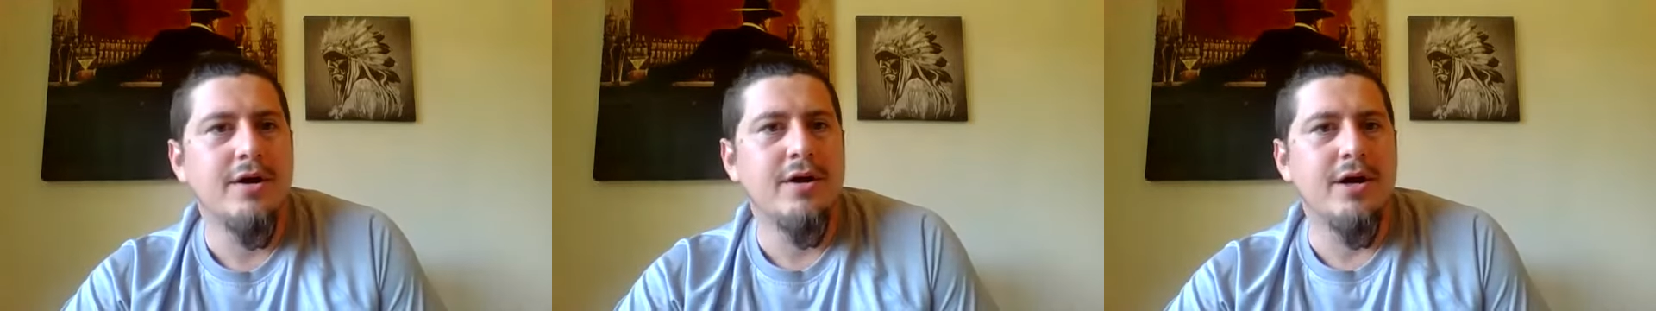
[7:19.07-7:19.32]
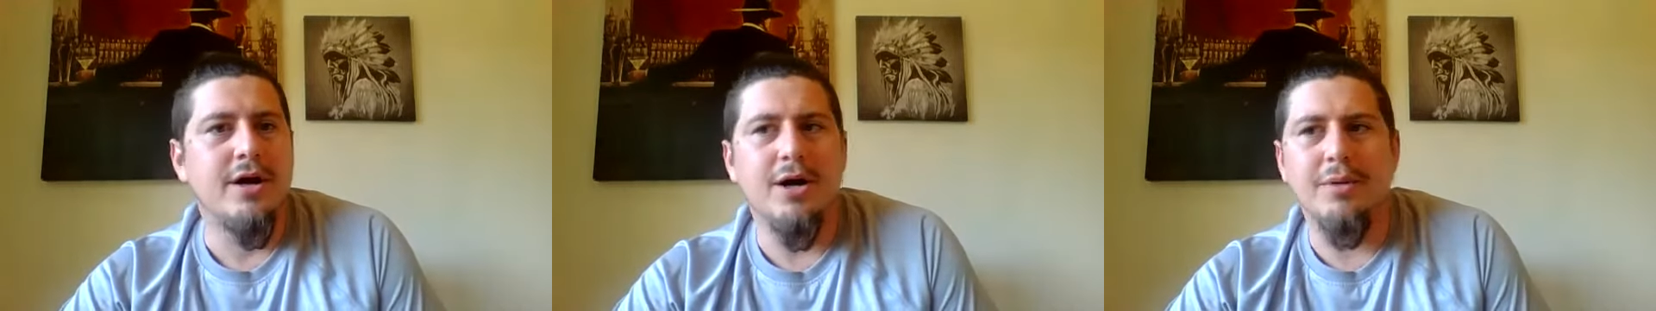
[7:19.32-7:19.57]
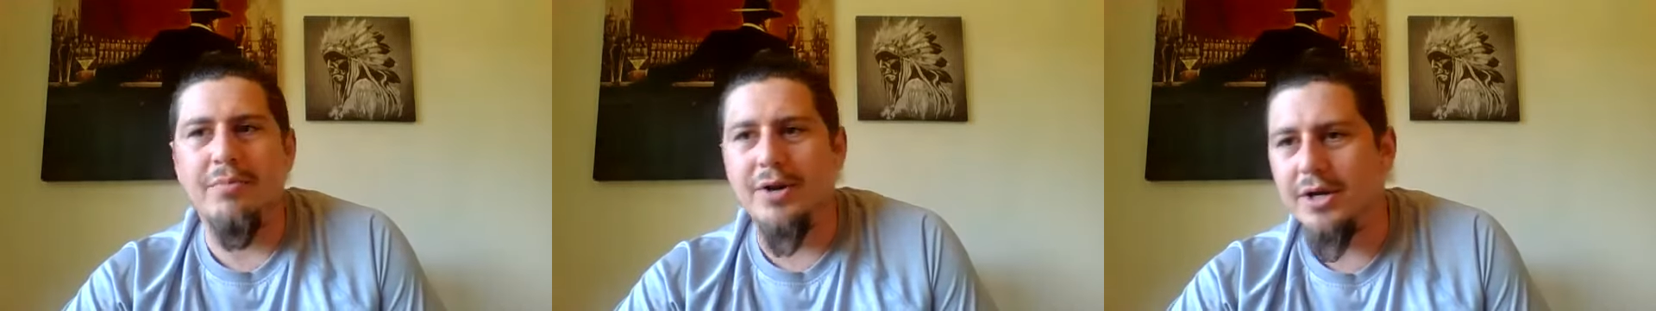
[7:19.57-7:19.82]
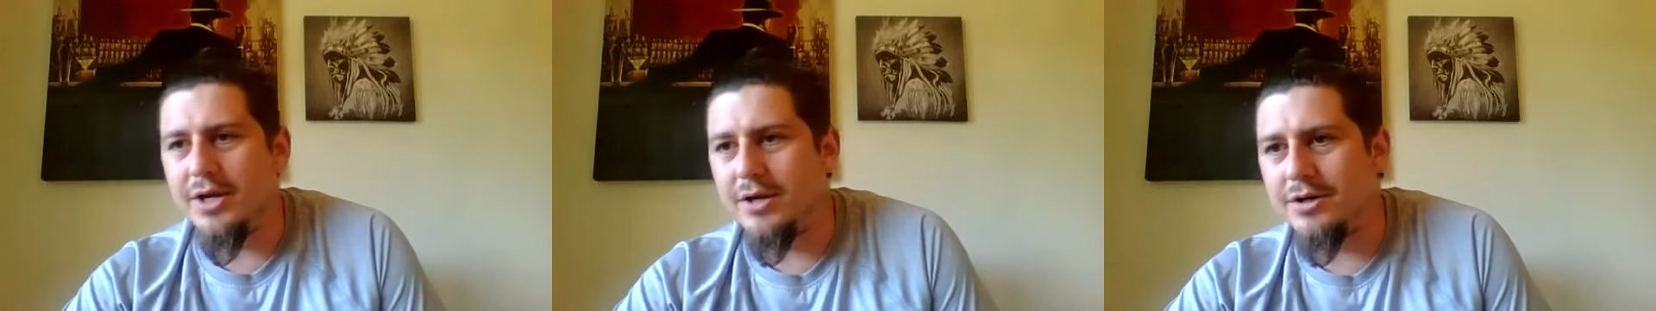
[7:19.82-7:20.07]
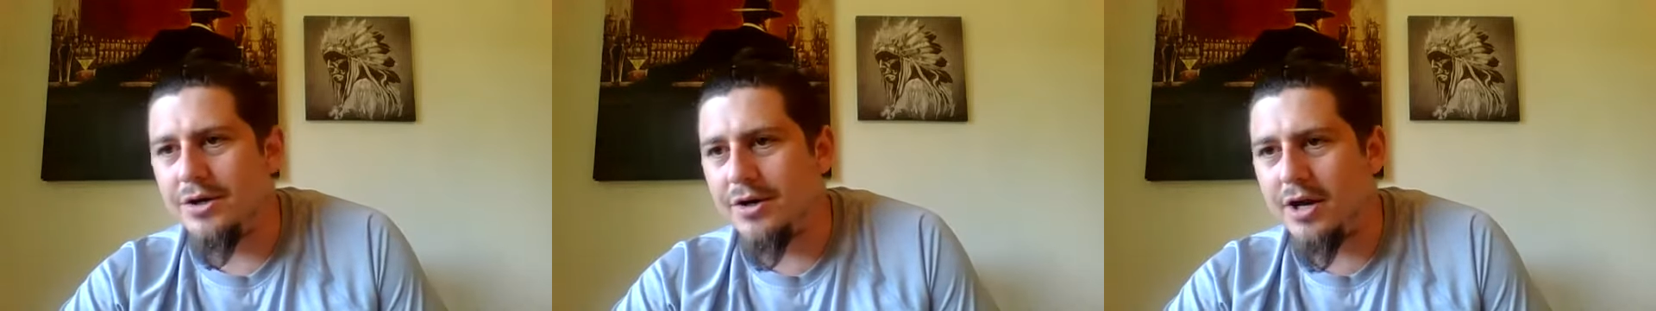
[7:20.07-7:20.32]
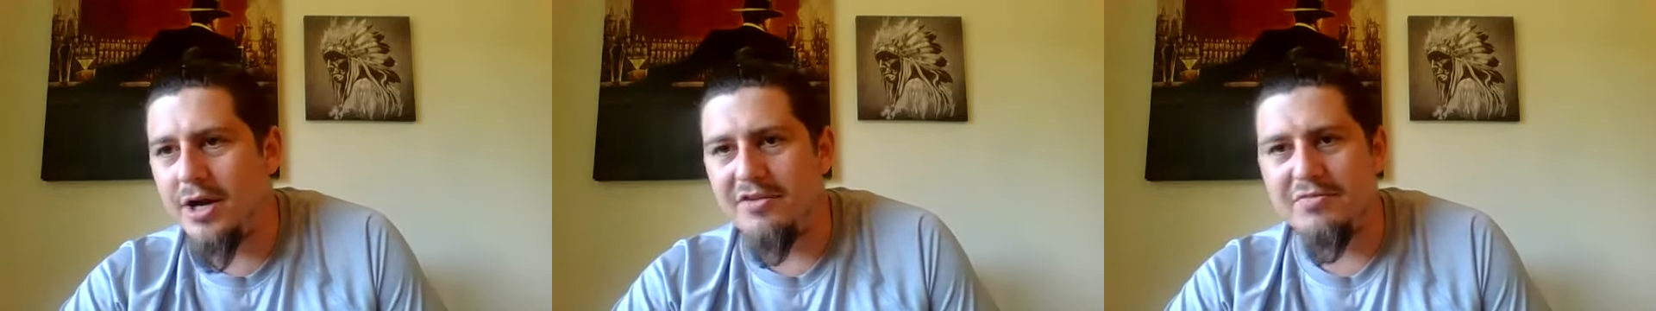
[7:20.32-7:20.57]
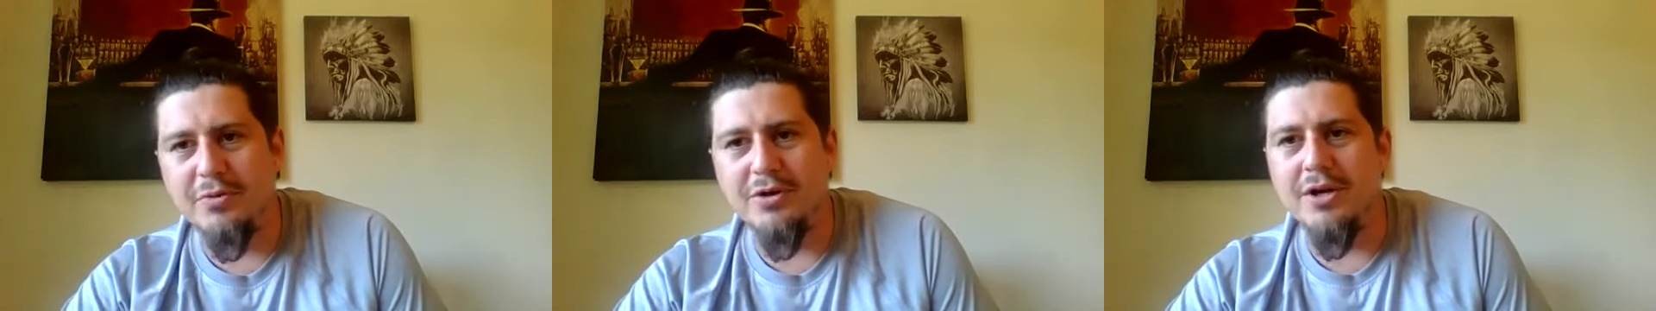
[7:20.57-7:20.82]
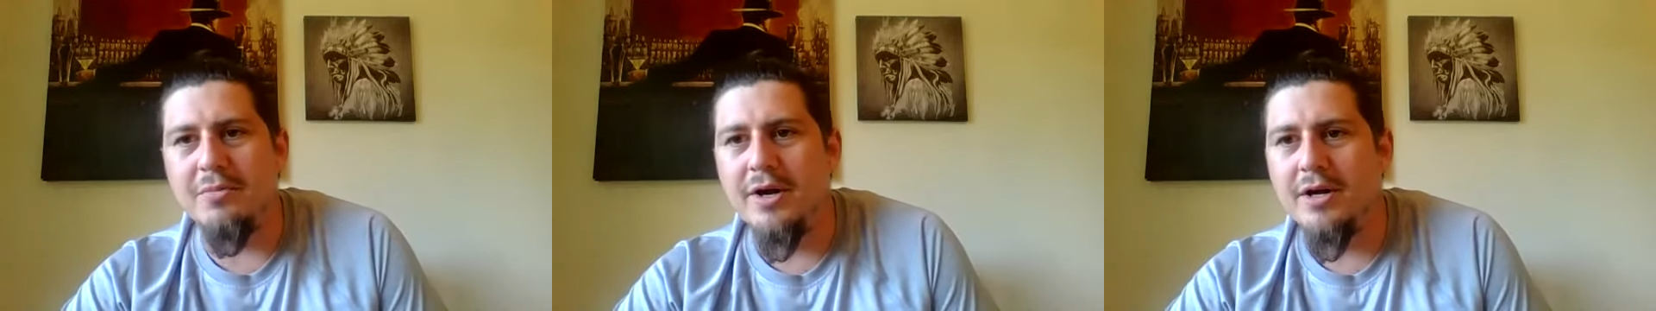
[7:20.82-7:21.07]
But again, you're going to have plenty
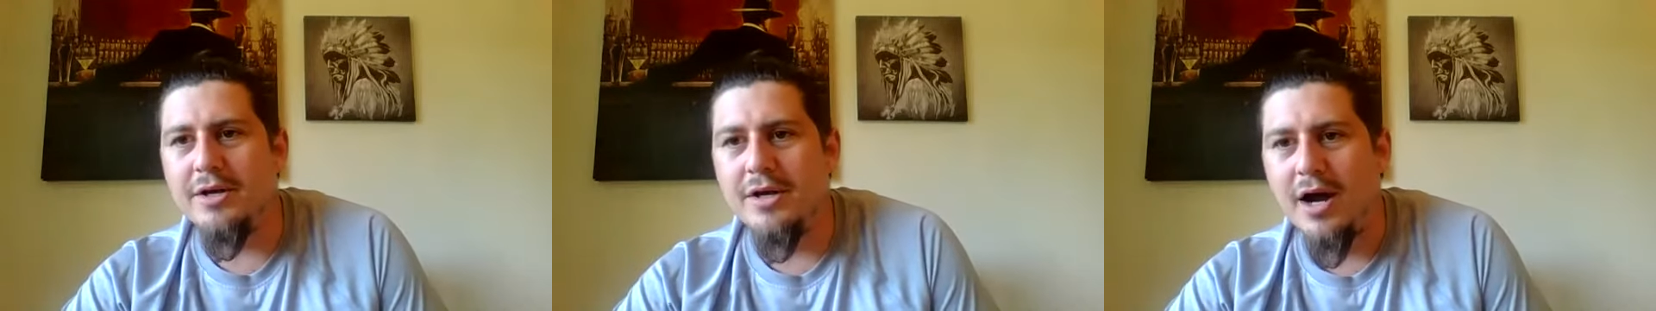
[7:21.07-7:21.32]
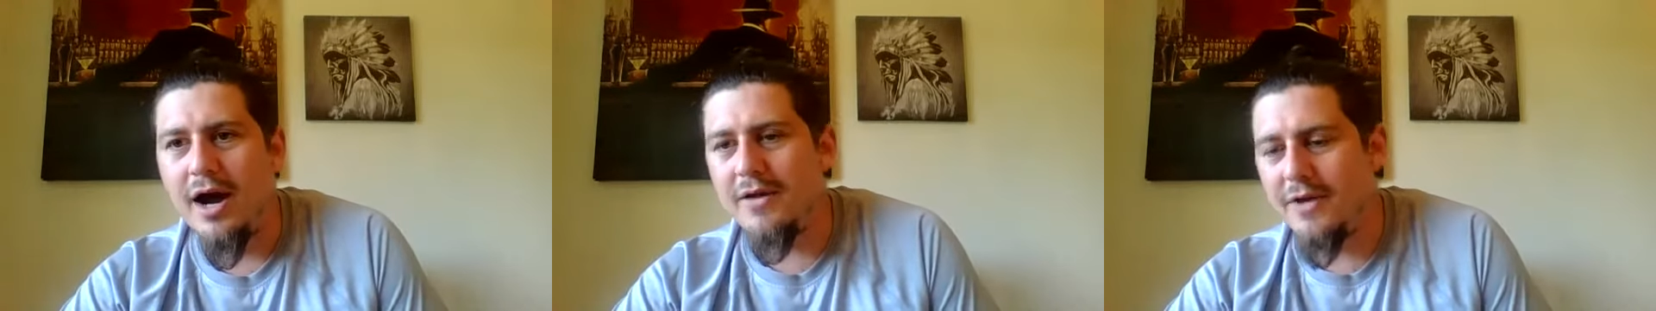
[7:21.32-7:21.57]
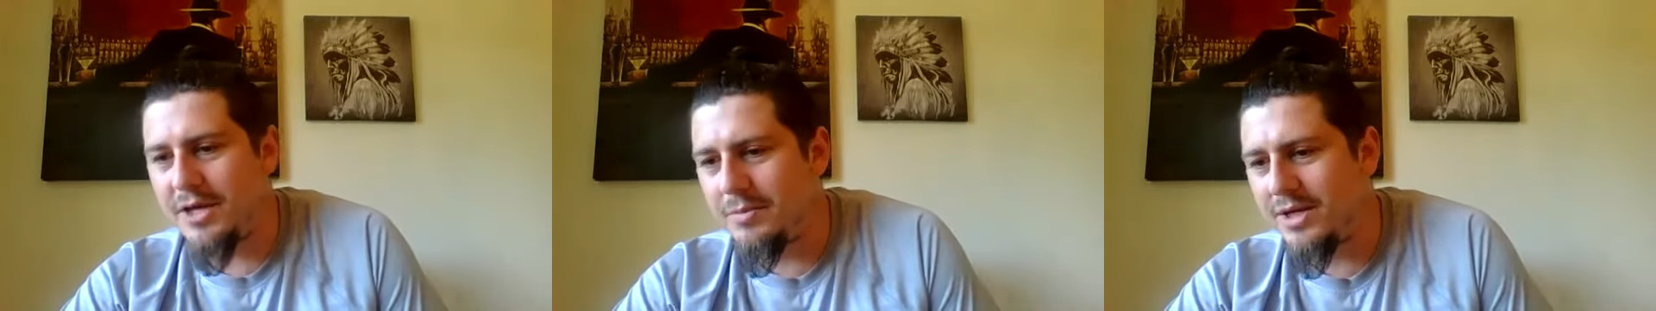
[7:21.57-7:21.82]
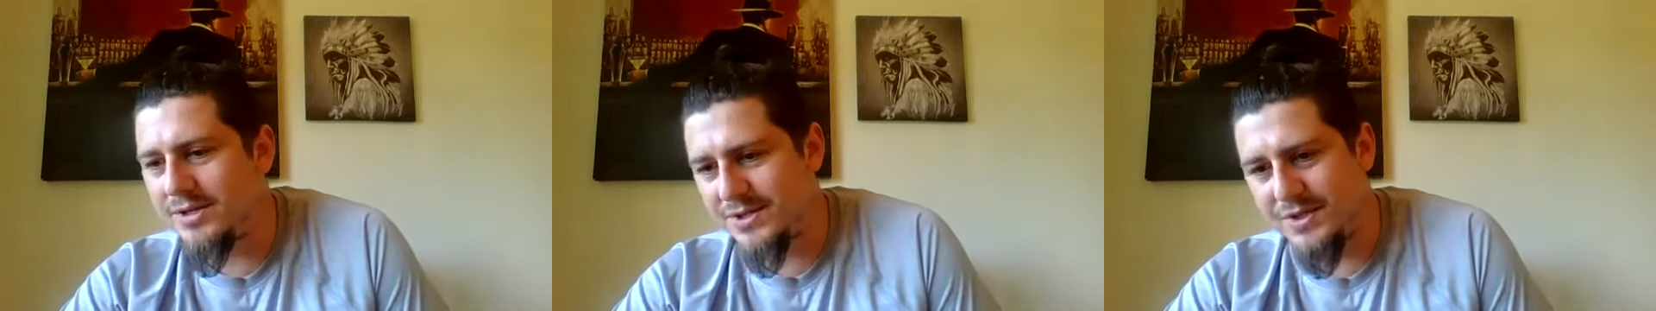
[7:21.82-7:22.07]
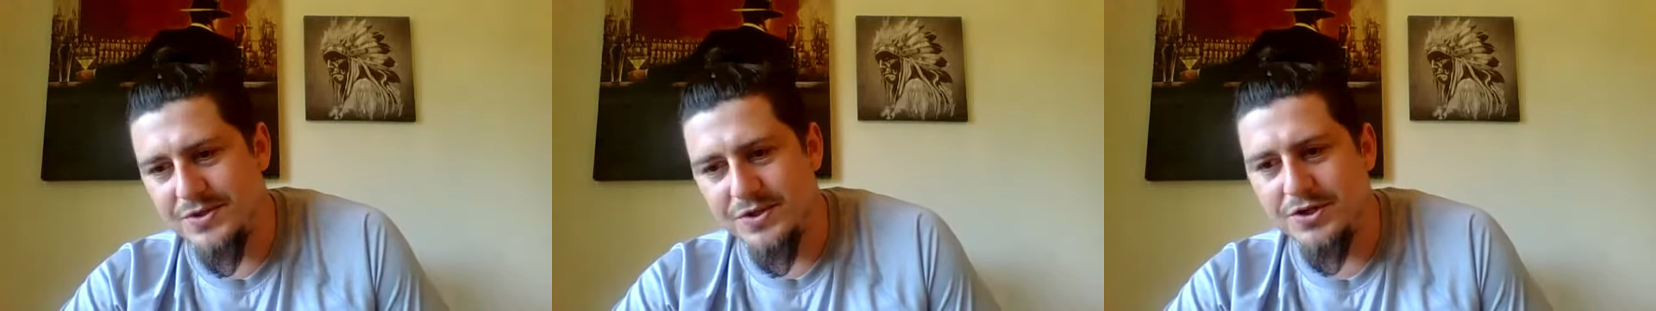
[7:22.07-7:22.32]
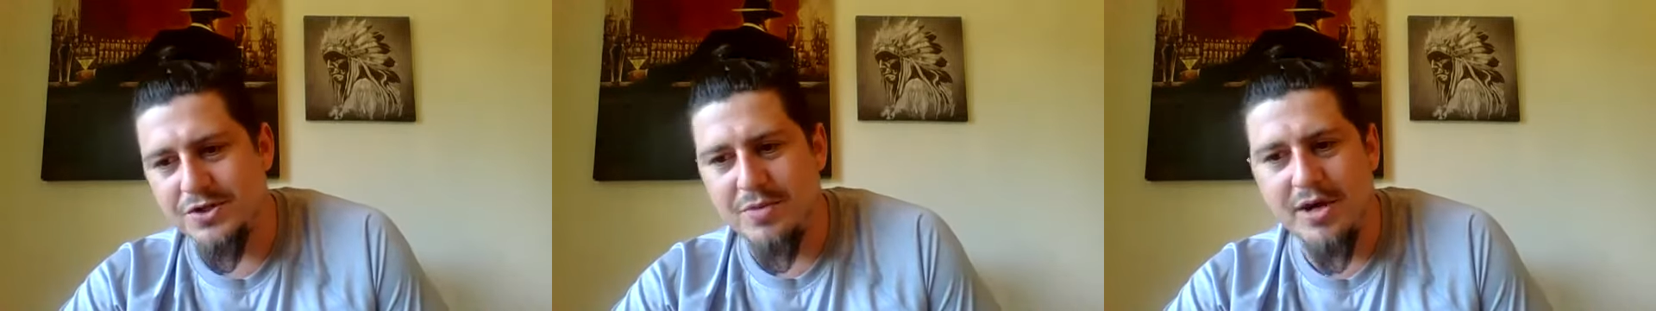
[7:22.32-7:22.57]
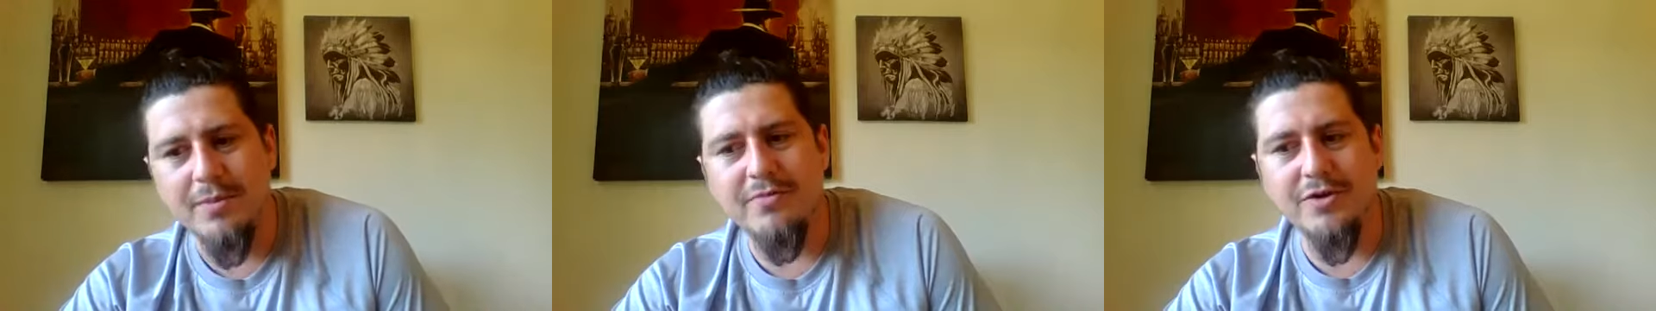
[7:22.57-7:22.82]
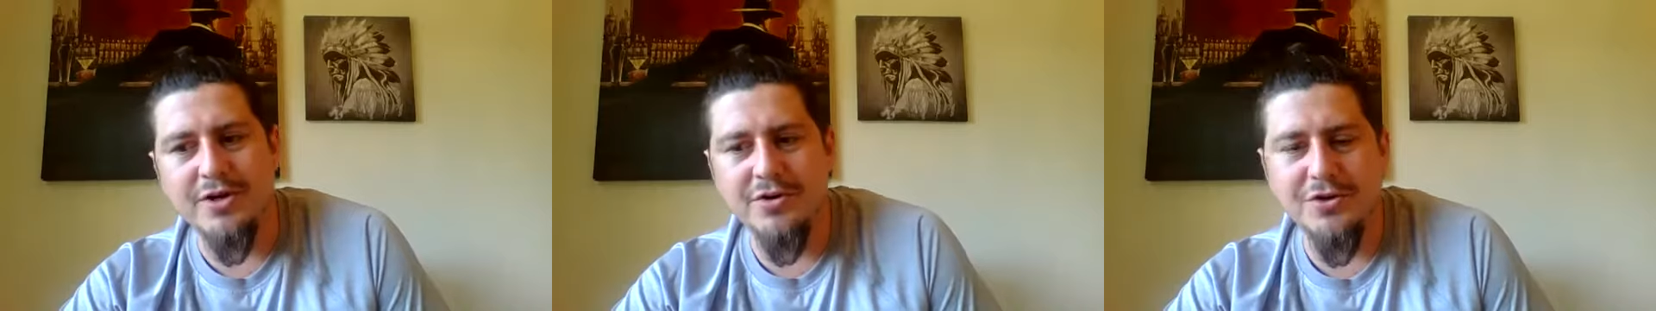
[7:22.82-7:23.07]
of money. I think it makes sense to just pay up for
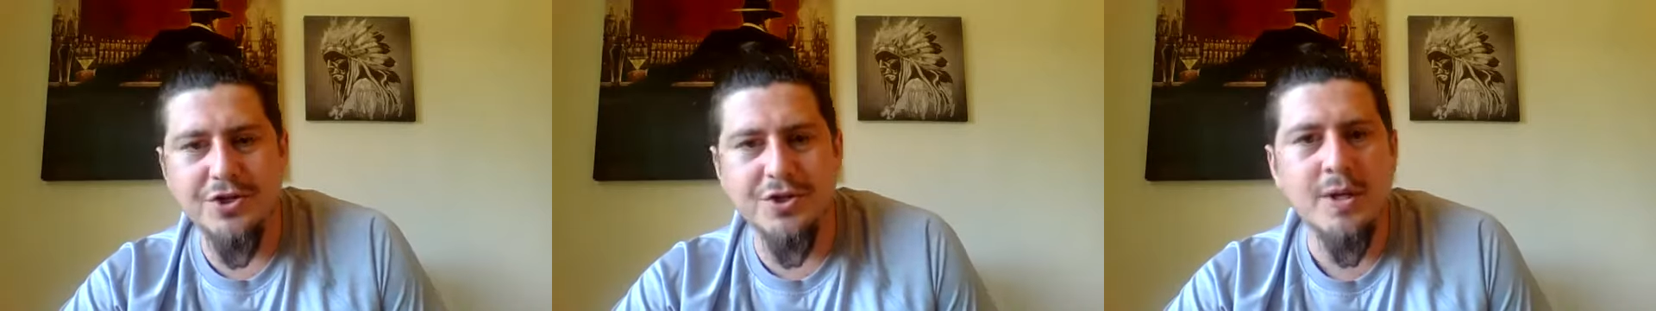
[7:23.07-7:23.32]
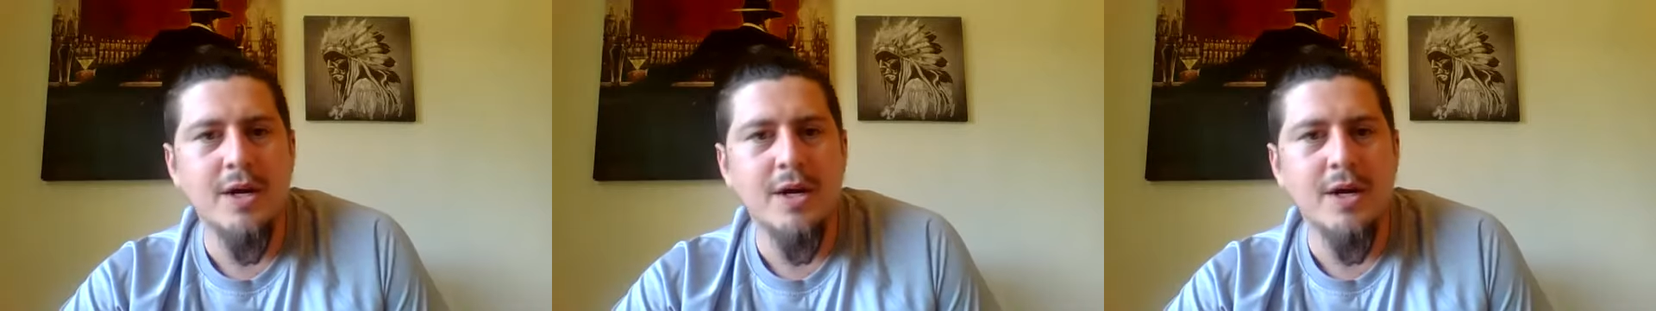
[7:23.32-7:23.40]
Dozier.